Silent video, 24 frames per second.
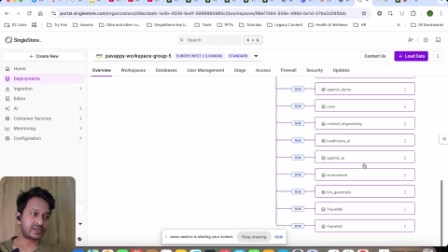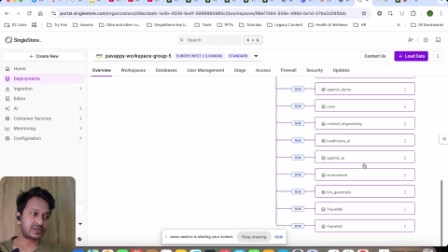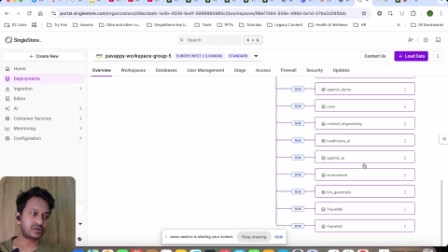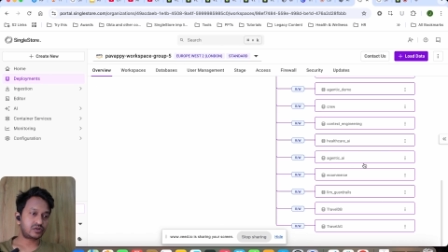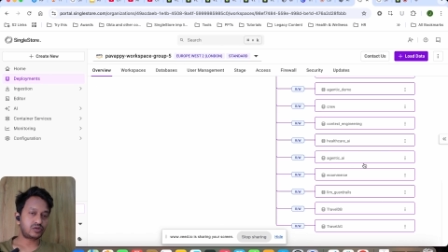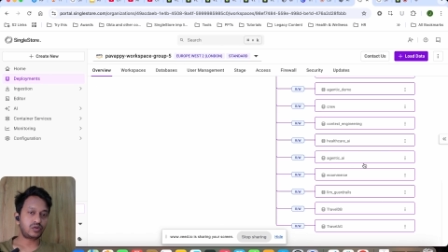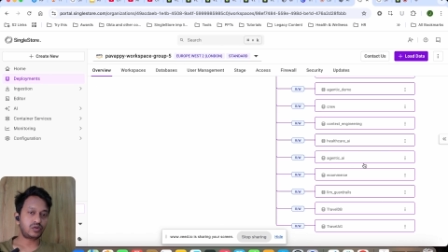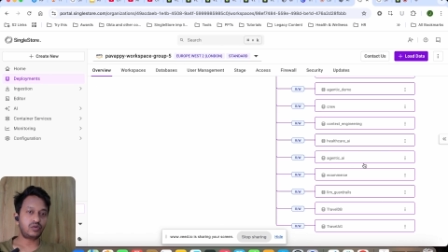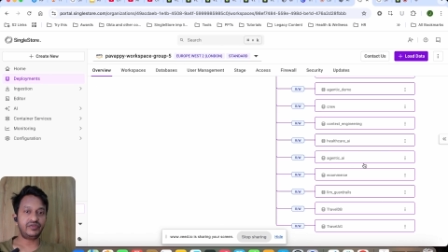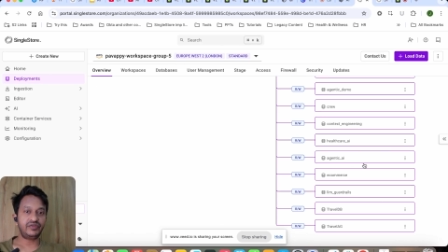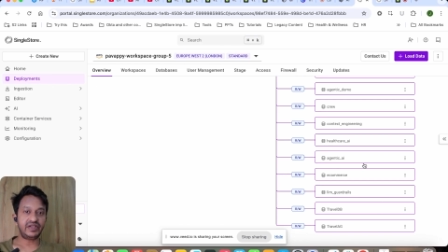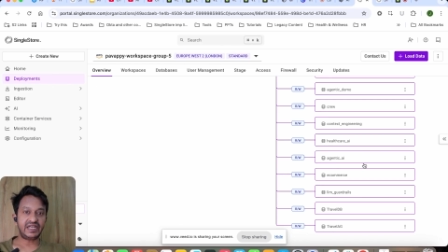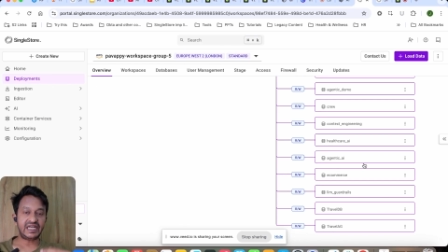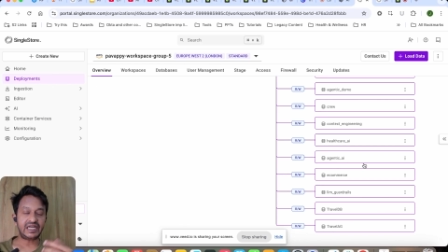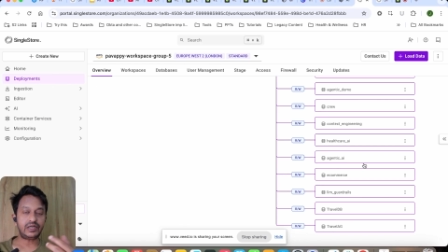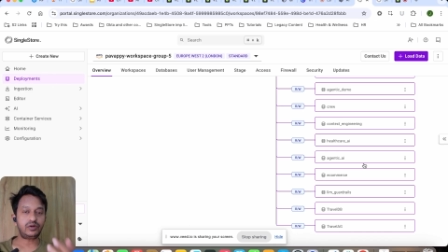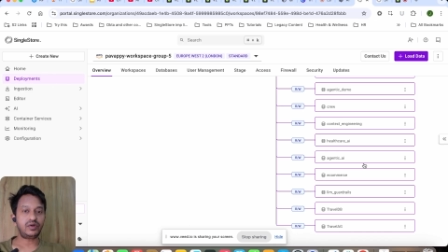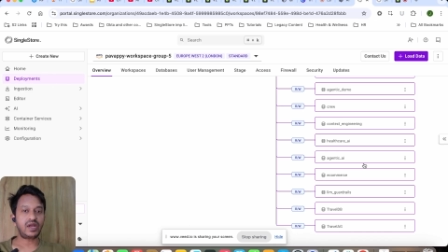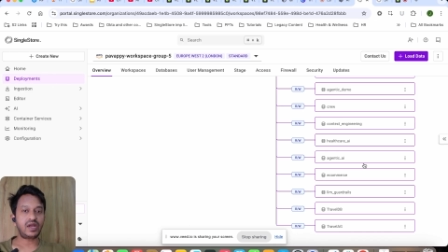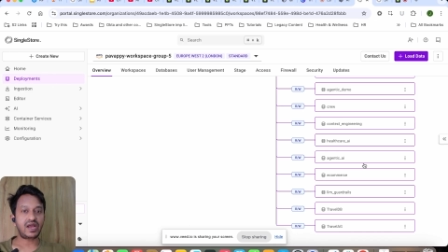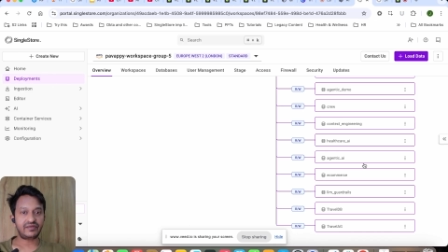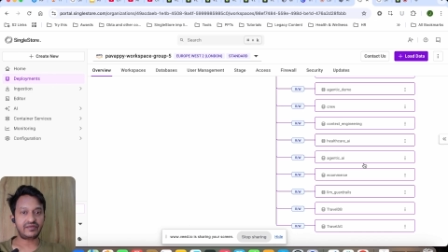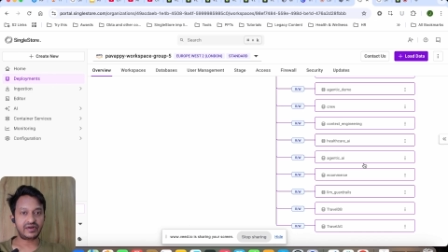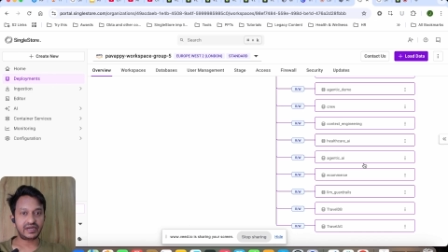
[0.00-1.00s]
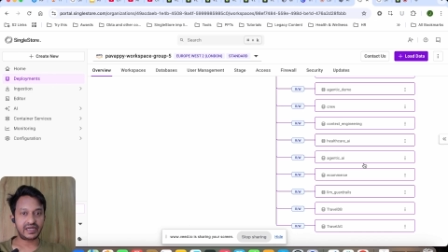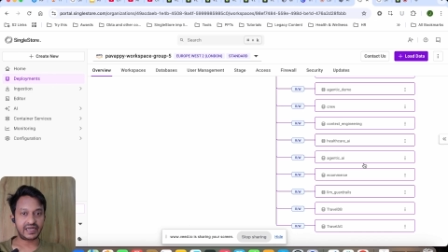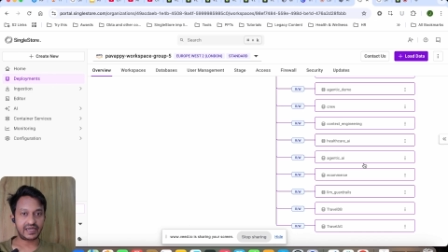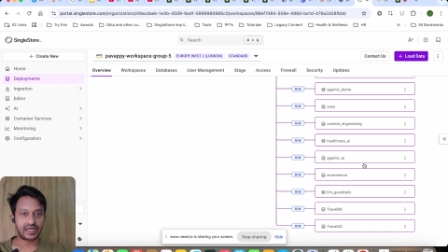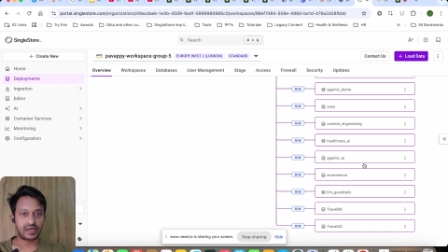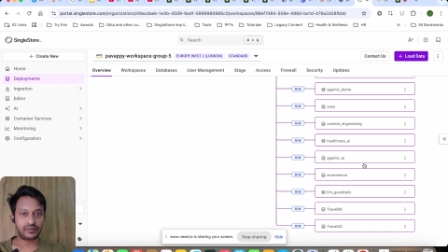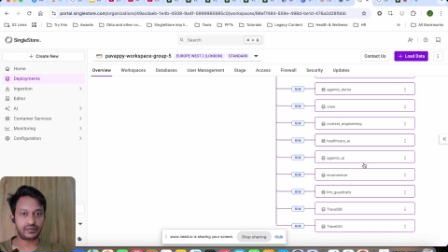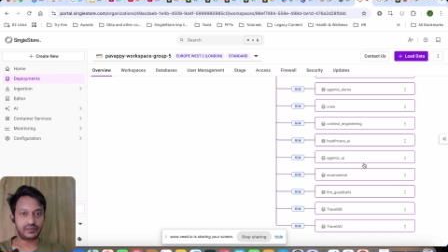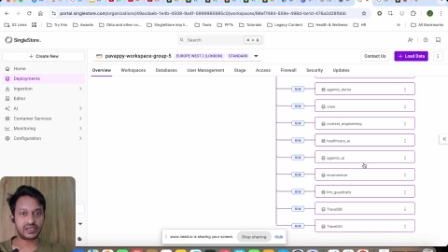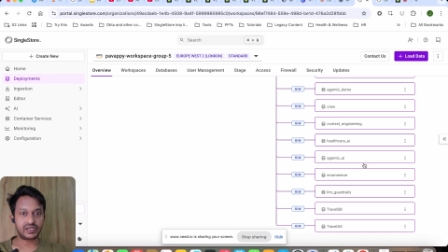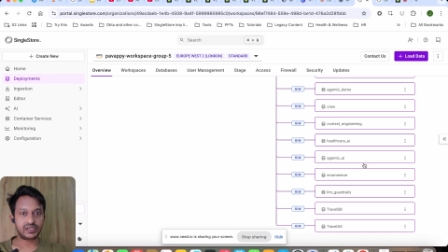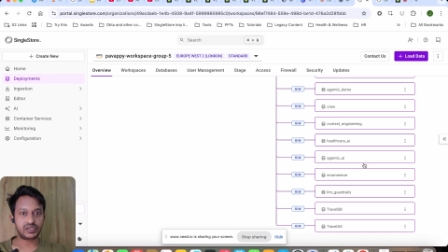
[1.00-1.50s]
So we need to have a
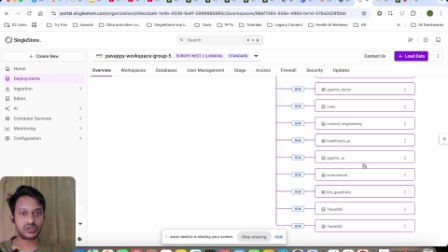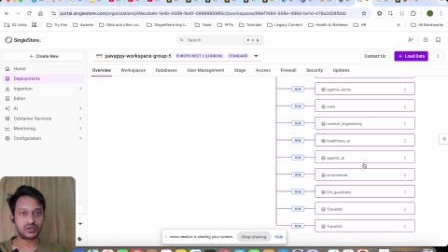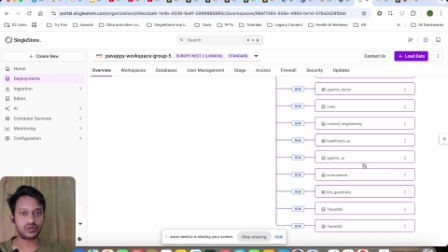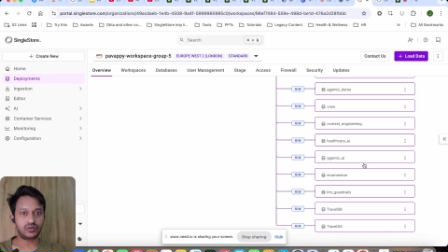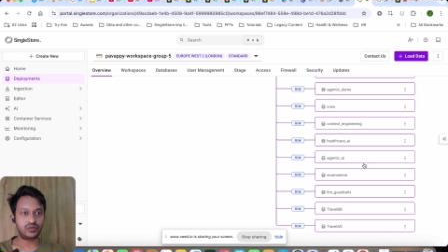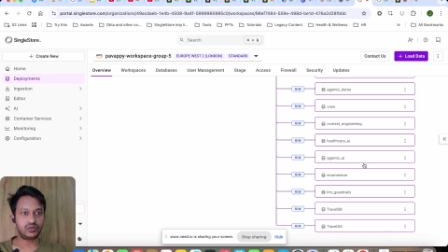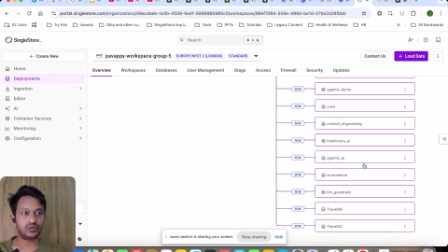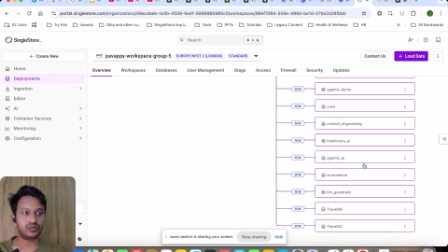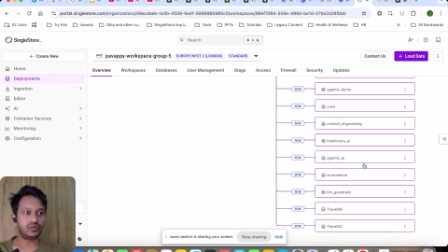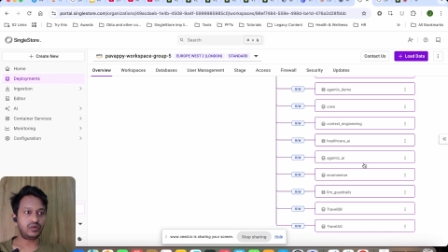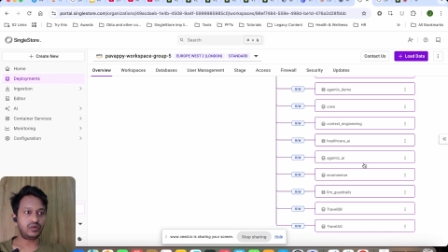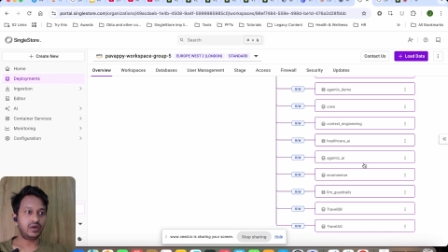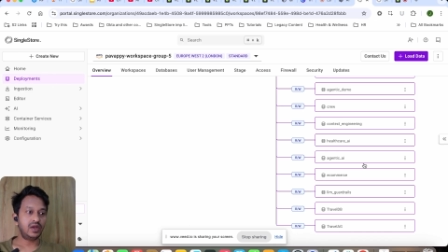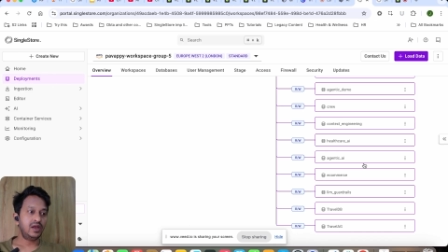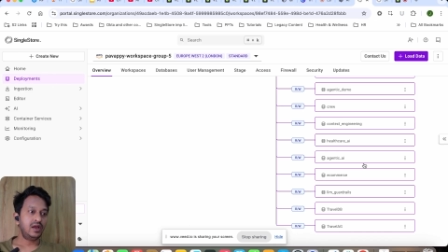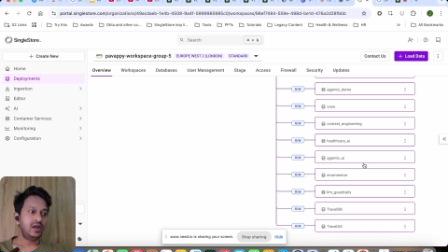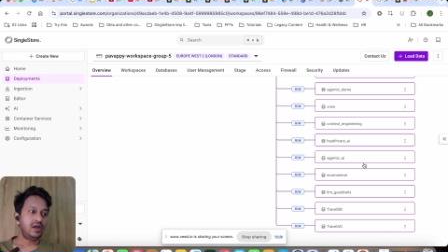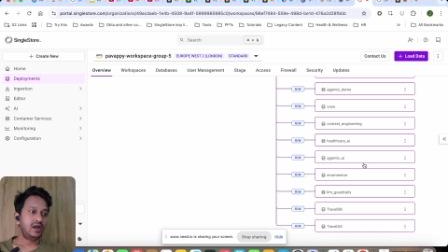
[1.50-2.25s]
database to